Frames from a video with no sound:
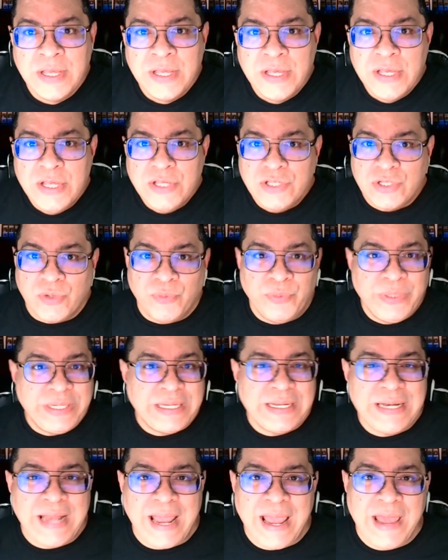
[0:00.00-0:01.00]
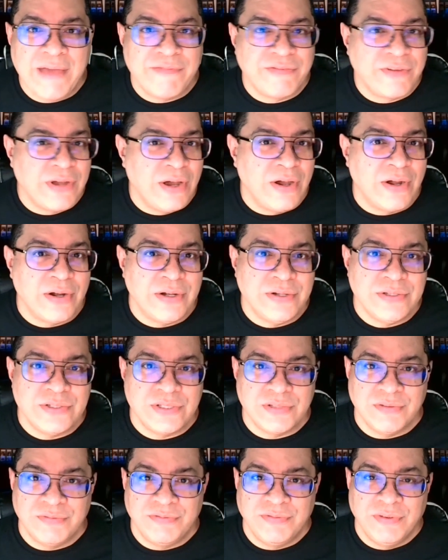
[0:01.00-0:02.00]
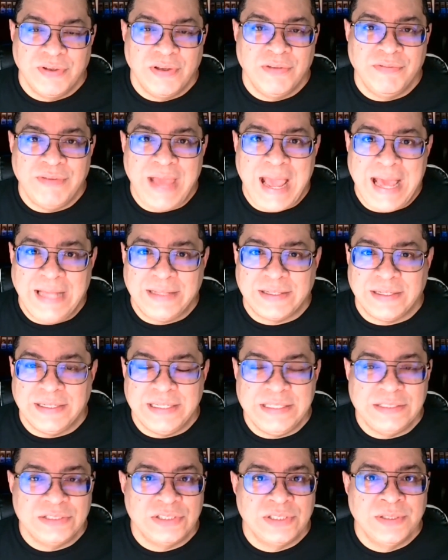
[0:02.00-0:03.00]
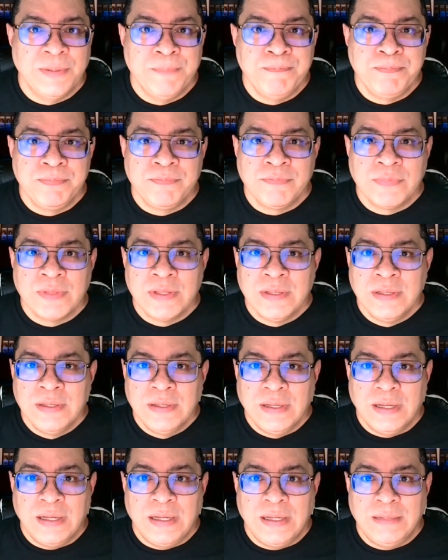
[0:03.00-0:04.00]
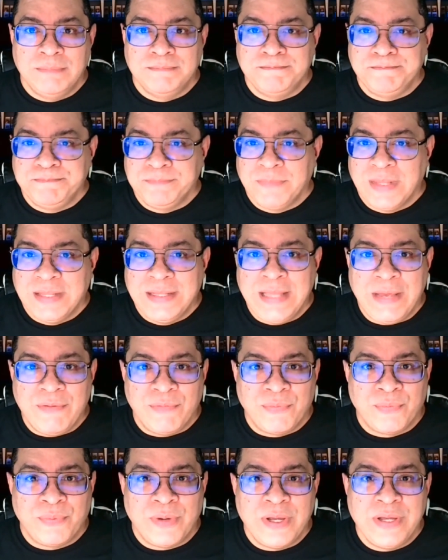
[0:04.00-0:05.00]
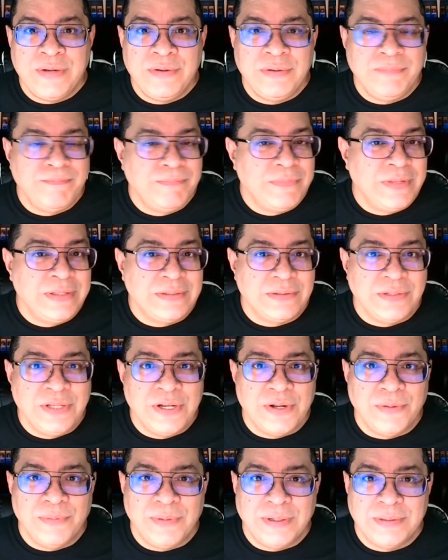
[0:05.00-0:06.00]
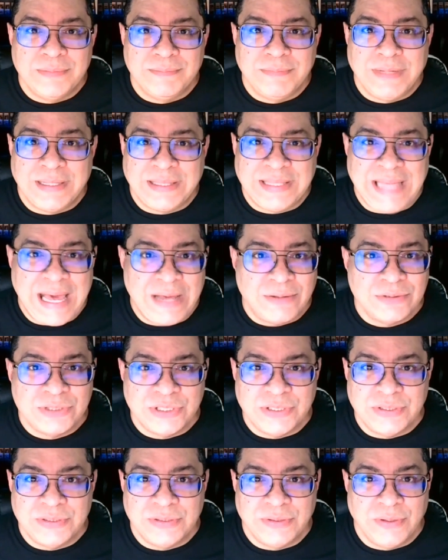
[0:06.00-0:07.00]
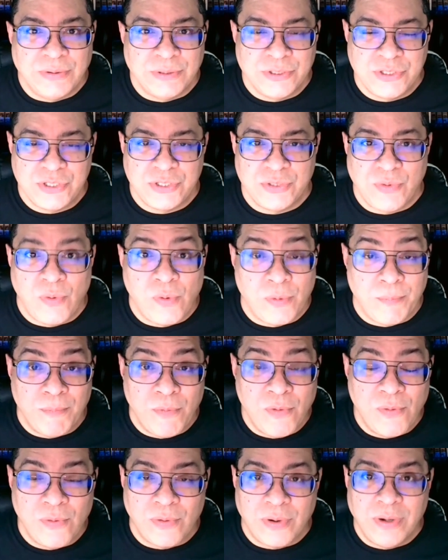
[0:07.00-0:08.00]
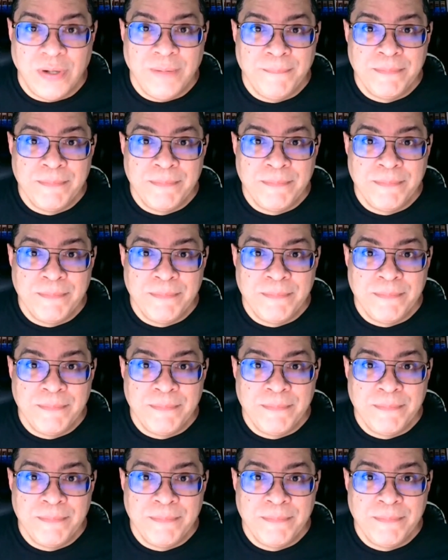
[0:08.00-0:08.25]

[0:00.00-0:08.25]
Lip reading: So we can have cards of athletes that run, 1,000 or more